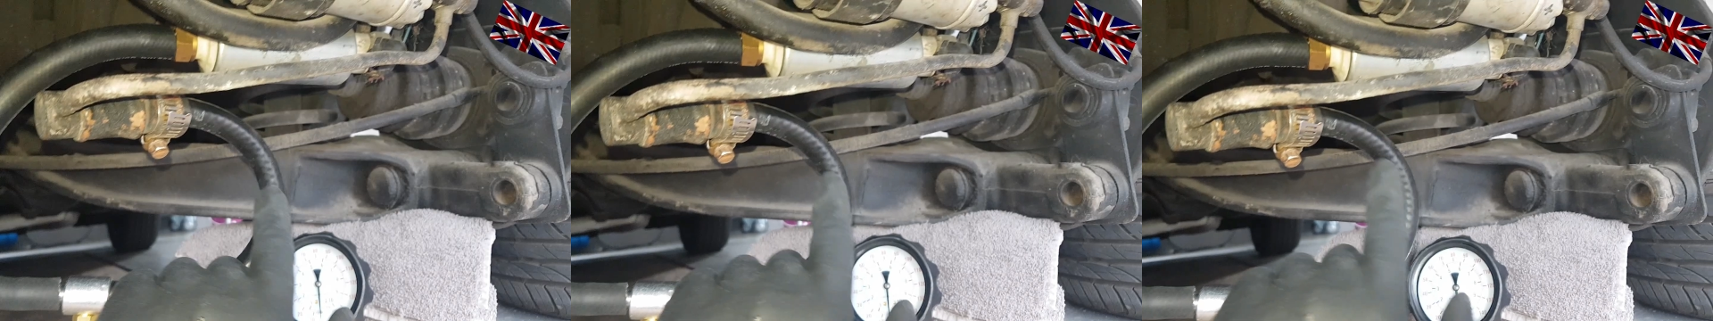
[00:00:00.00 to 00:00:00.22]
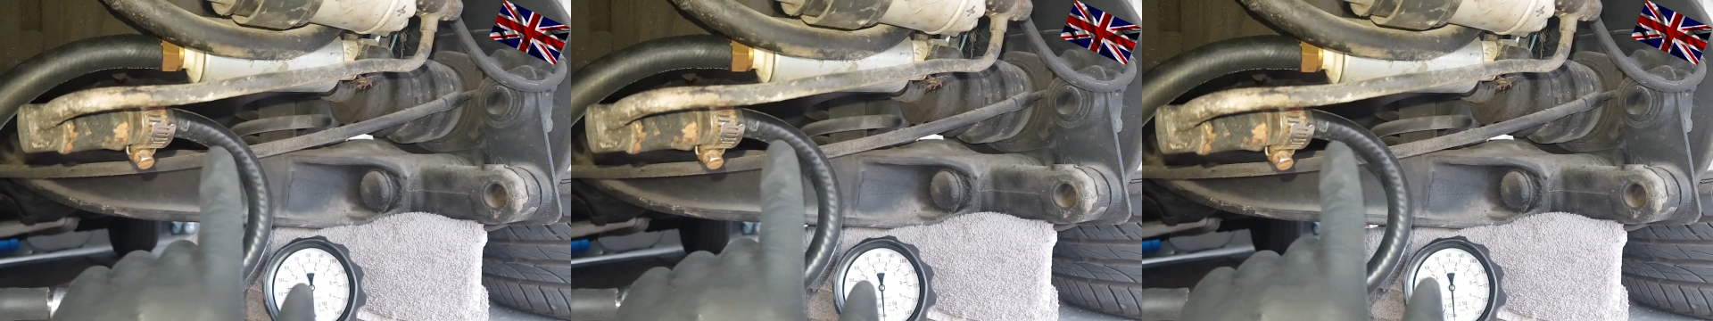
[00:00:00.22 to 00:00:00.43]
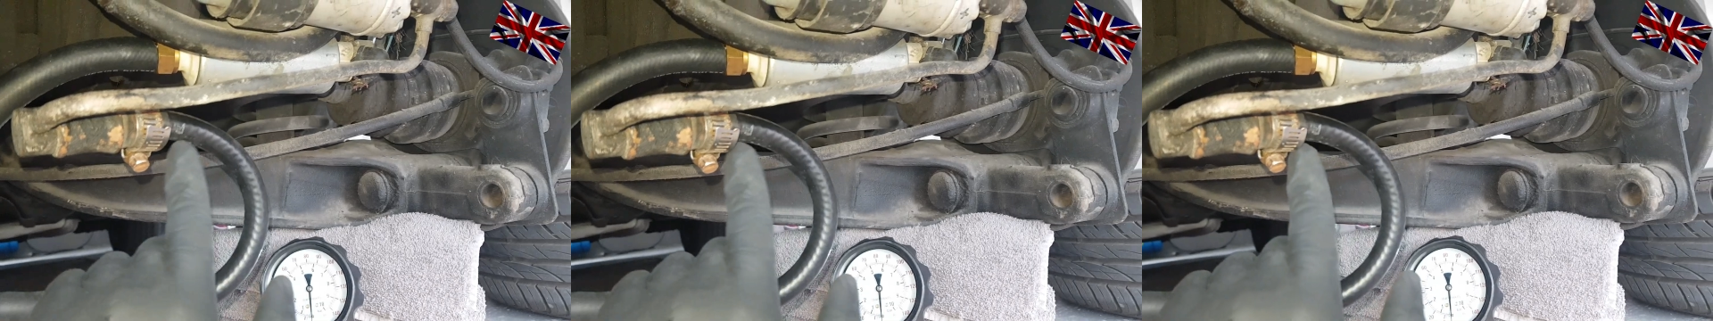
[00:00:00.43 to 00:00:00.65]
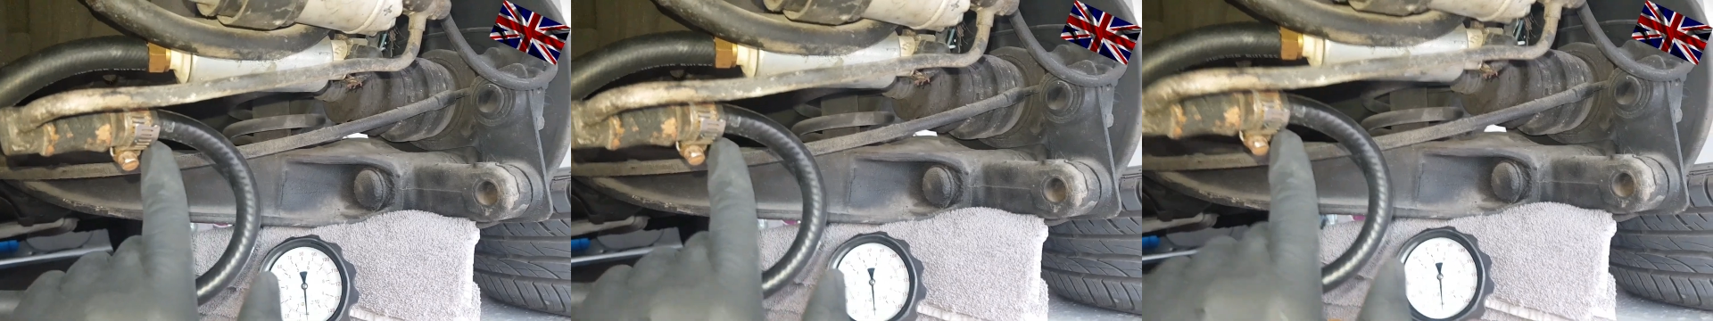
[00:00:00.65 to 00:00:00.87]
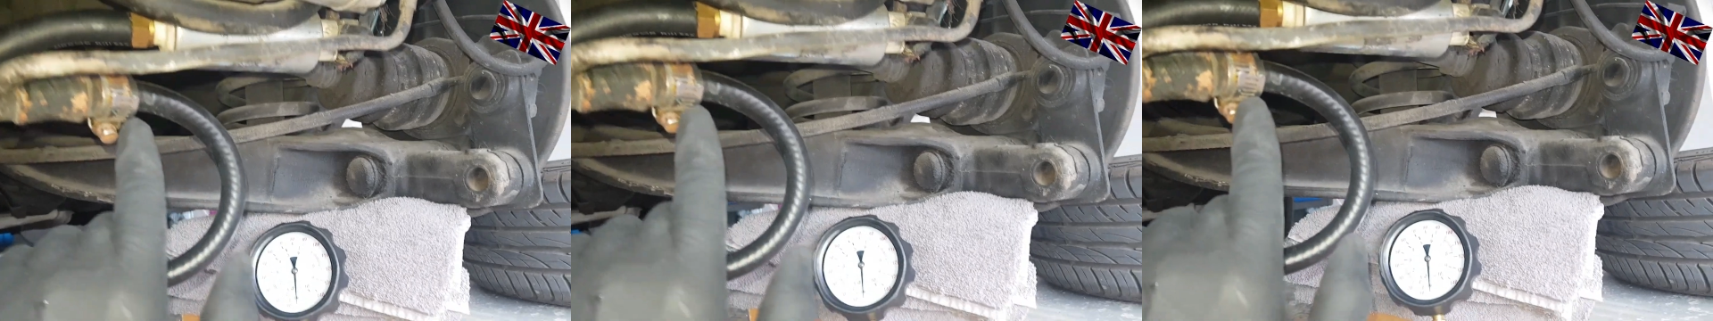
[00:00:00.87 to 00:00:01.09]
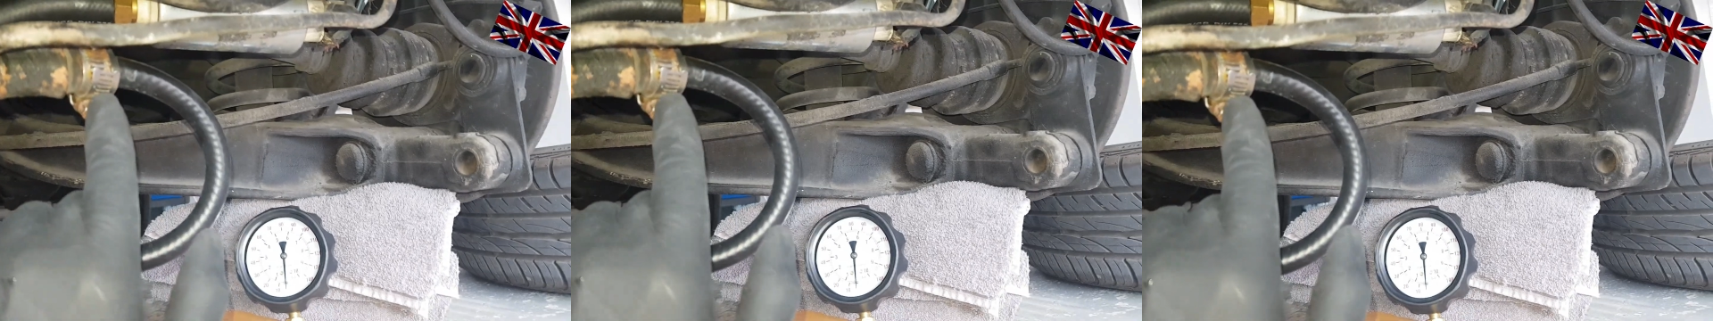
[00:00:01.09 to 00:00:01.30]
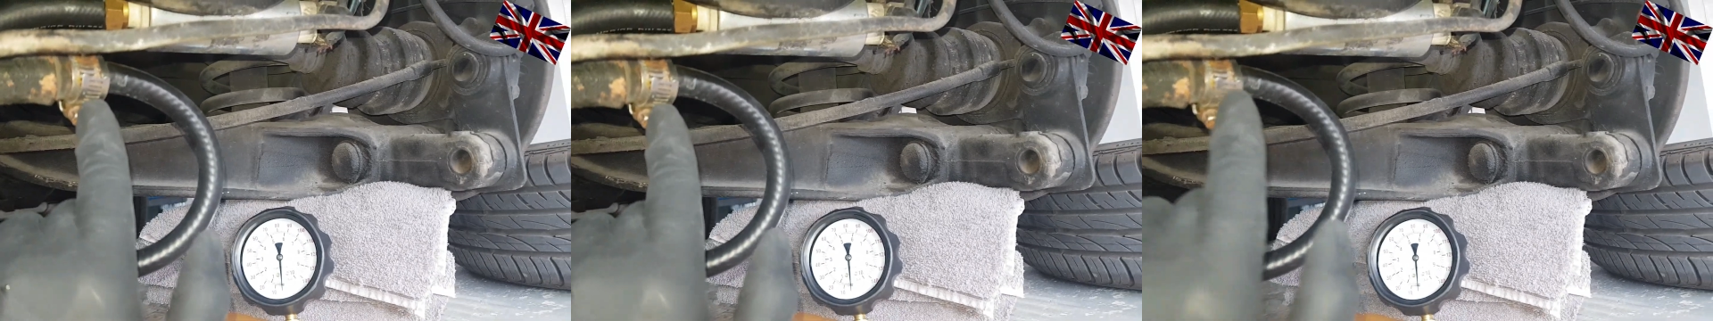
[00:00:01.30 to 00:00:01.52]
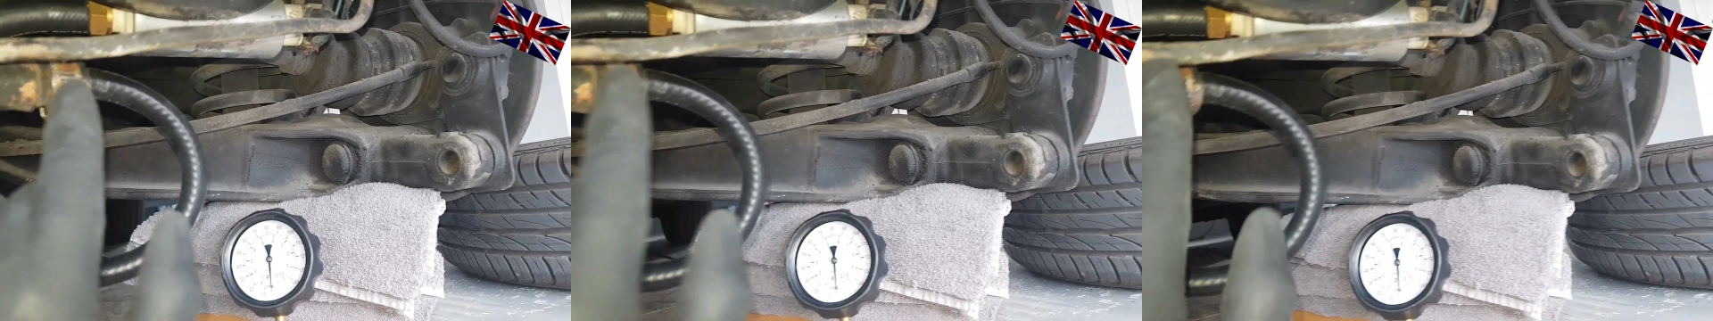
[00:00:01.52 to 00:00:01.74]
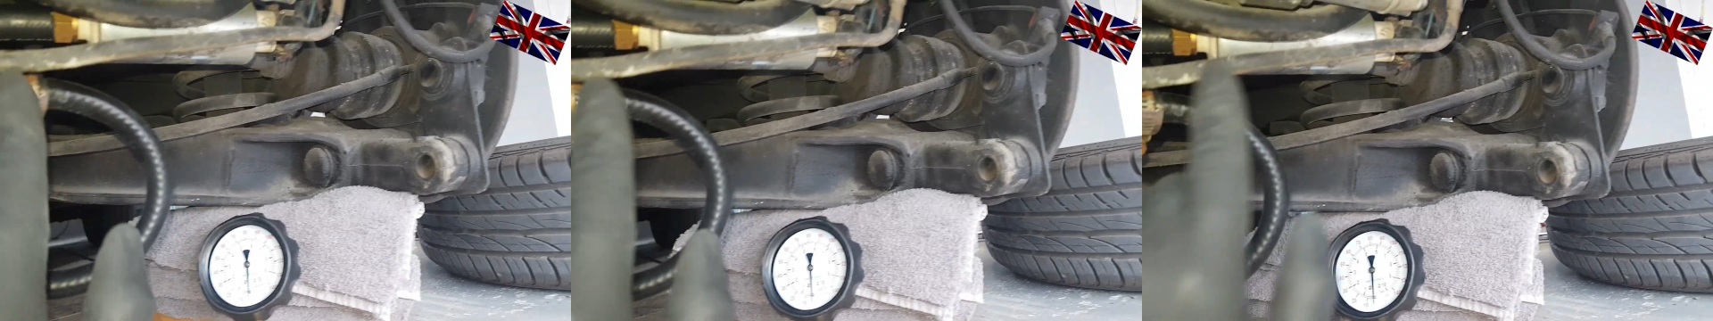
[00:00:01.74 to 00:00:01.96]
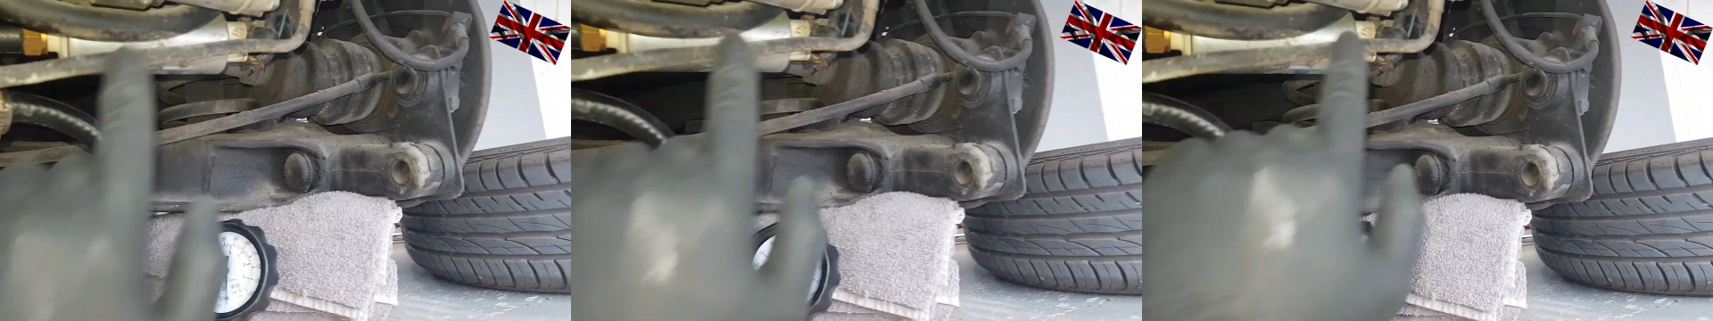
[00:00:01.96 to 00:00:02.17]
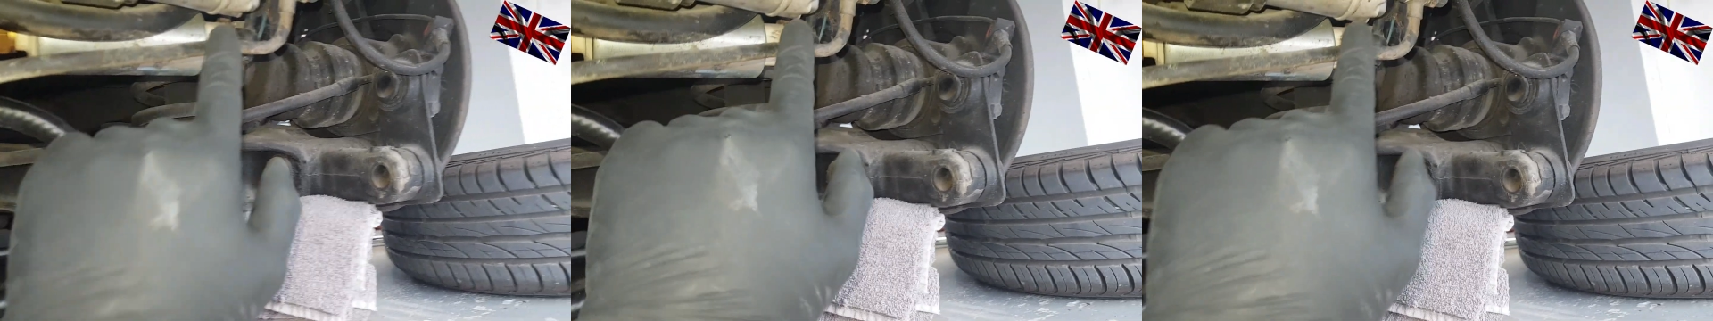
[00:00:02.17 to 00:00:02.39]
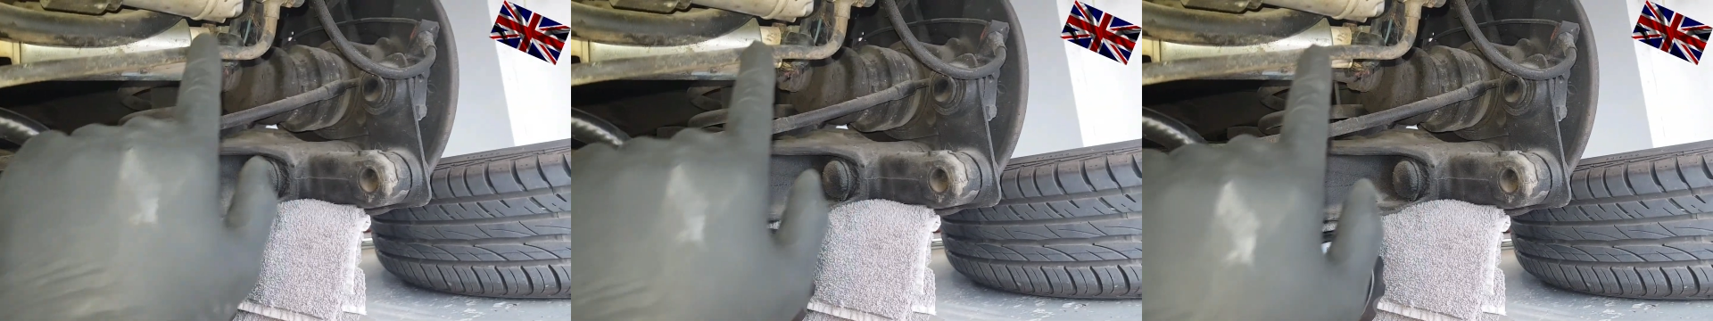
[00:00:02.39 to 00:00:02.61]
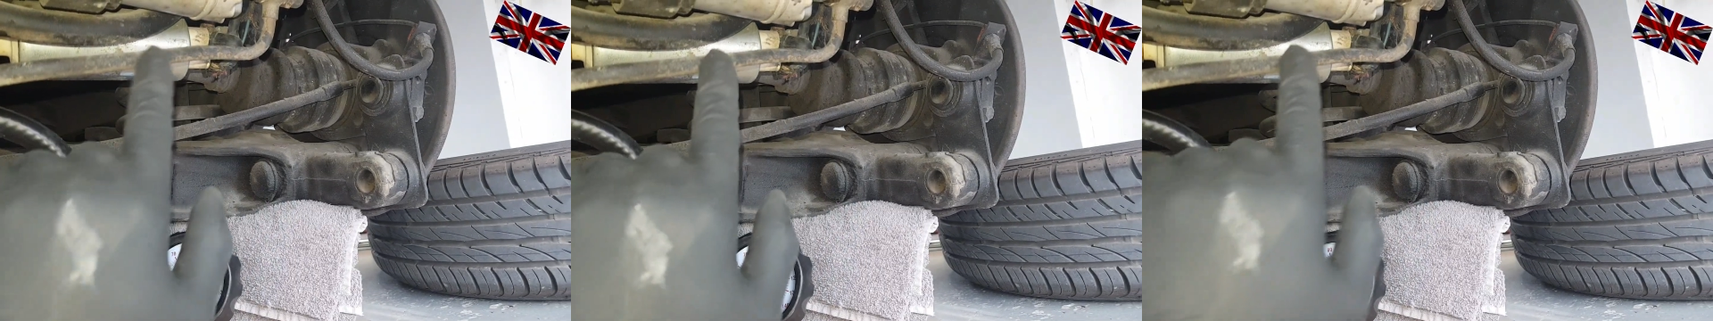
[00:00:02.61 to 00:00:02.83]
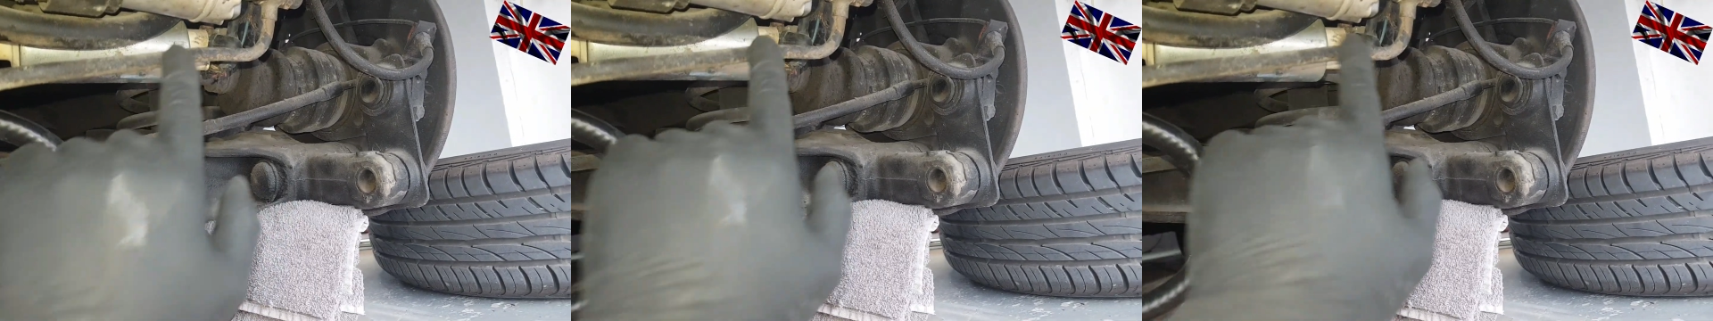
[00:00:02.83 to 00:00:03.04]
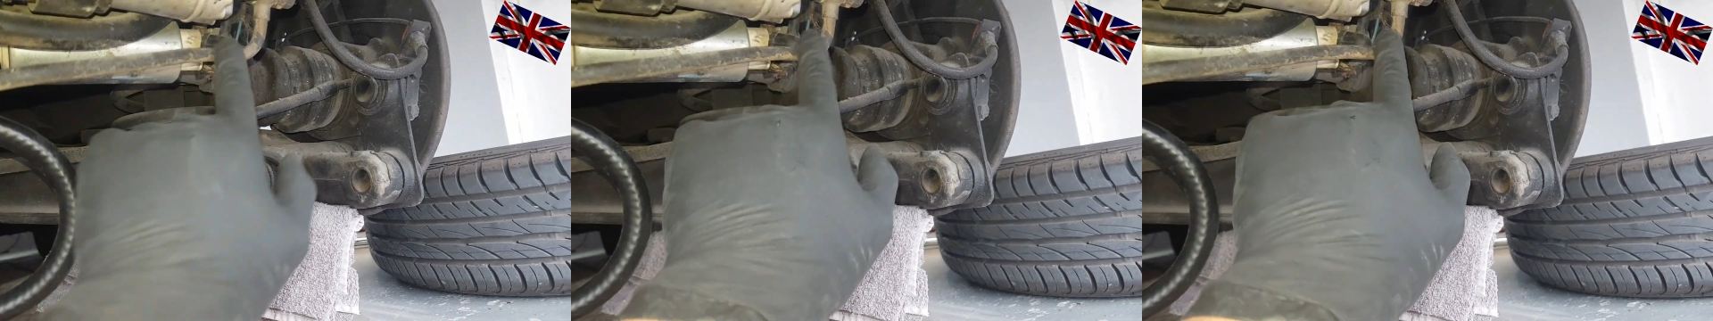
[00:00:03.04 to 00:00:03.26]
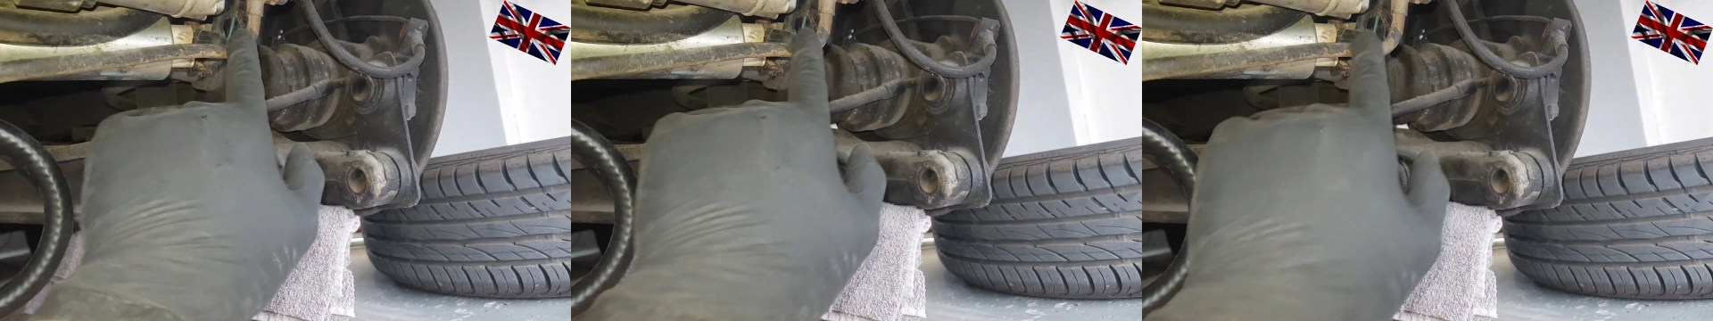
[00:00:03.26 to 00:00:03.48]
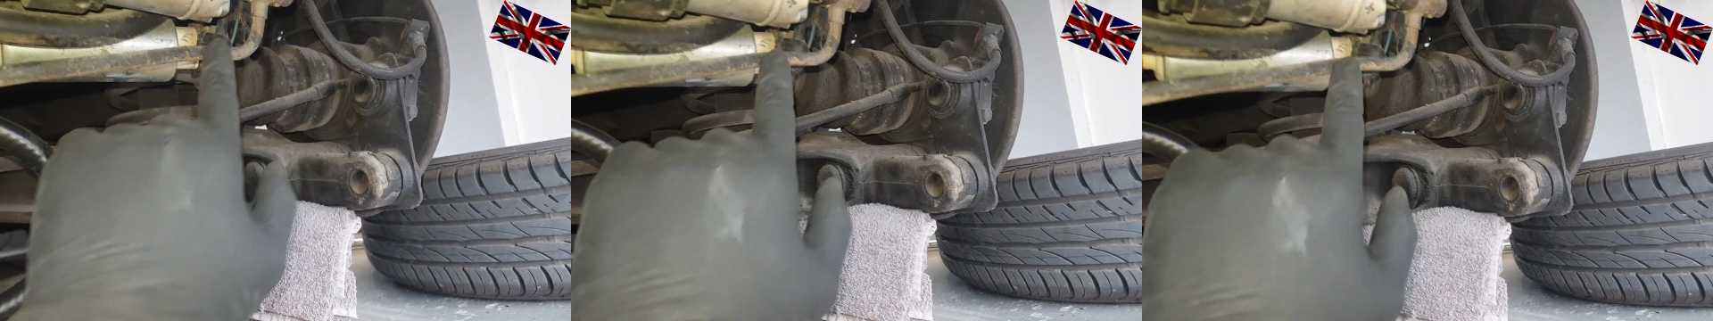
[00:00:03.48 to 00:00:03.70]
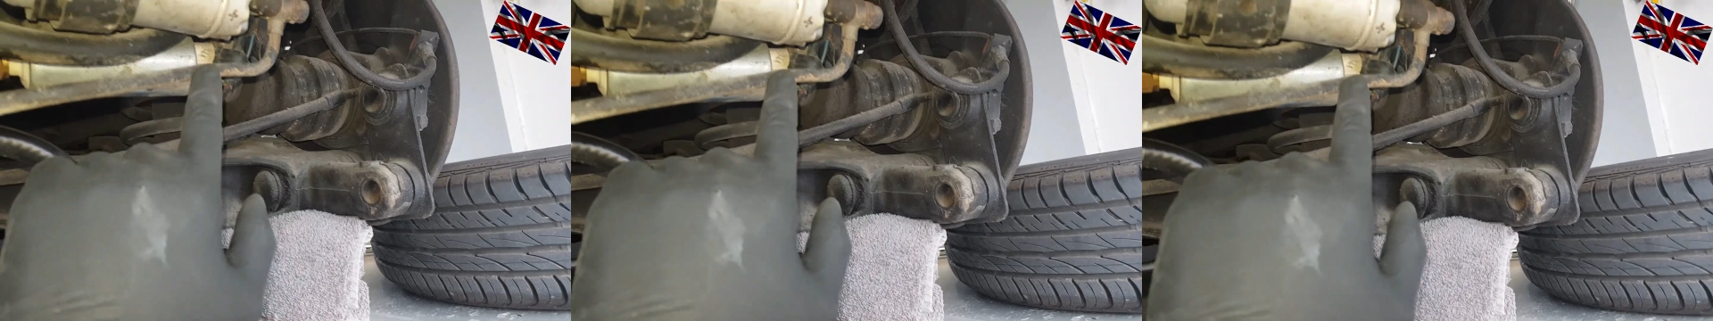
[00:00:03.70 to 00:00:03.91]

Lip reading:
[unreadable: no face in view]